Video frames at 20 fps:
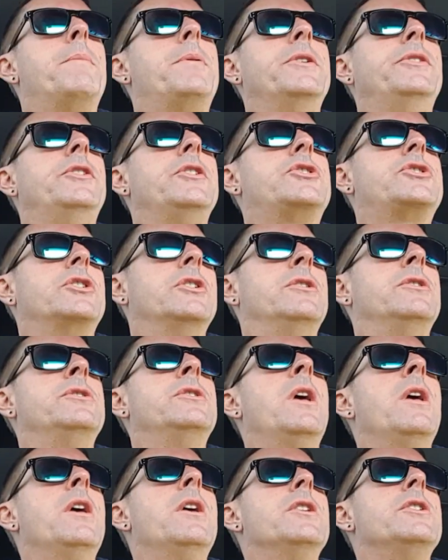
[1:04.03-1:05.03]
a
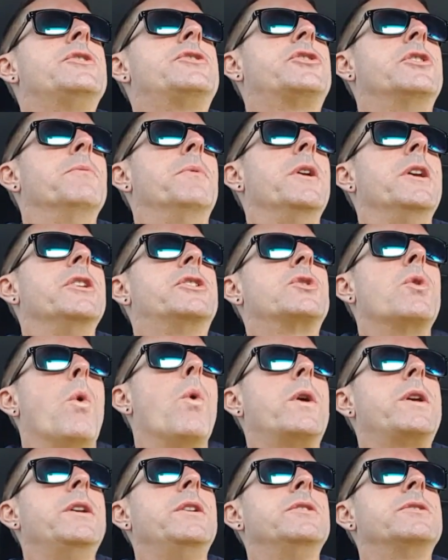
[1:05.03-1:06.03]
position to be
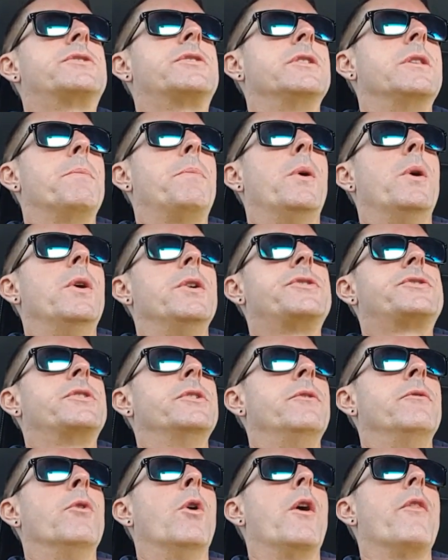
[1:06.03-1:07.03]
talking to the
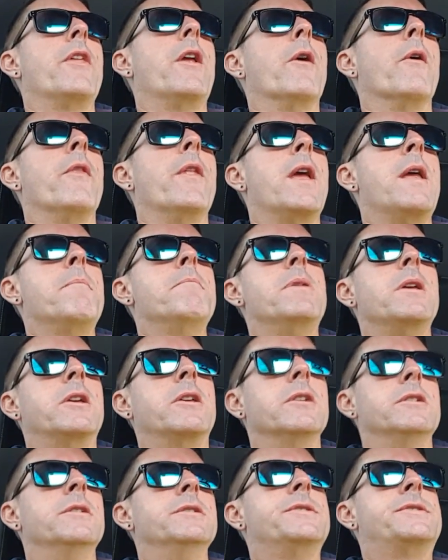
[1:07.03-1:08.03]
person right there and then
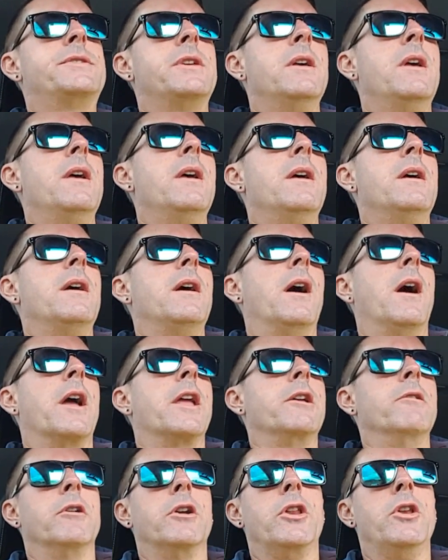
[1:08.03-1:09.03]
because
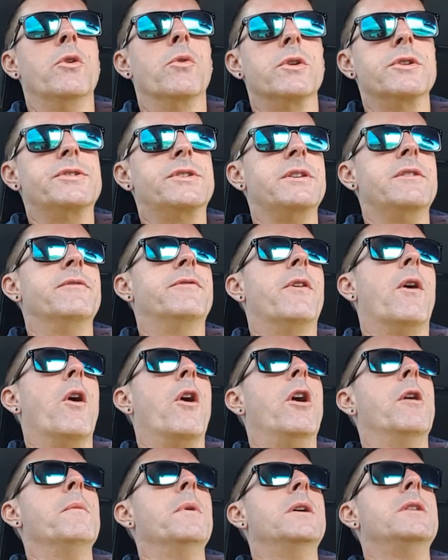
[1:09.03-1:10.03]
you're in a noisy
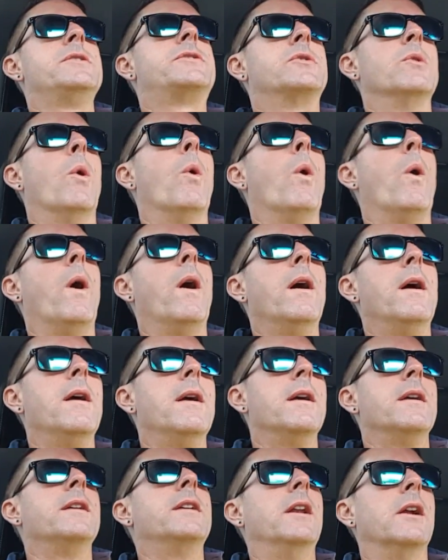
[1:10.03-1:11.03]
environment, or
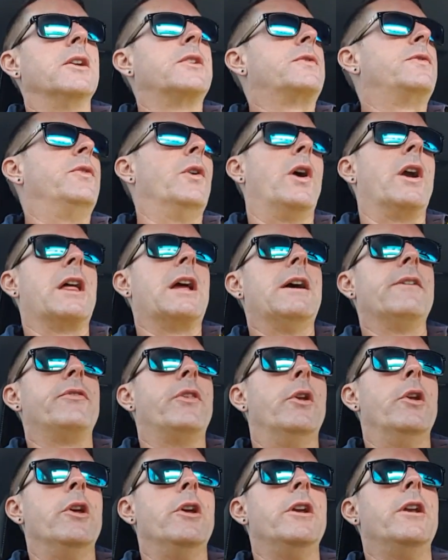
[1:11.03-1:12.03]
it's Friday
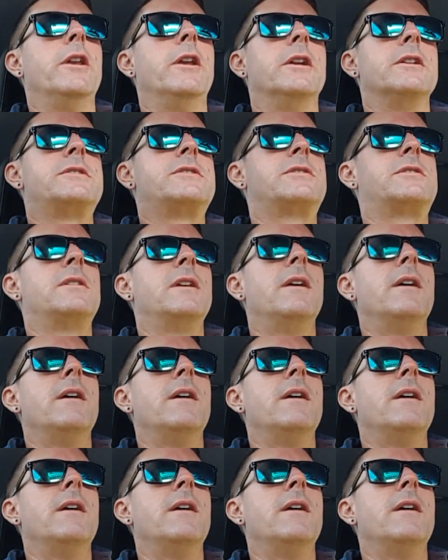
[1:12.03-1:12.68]
afternoon and it's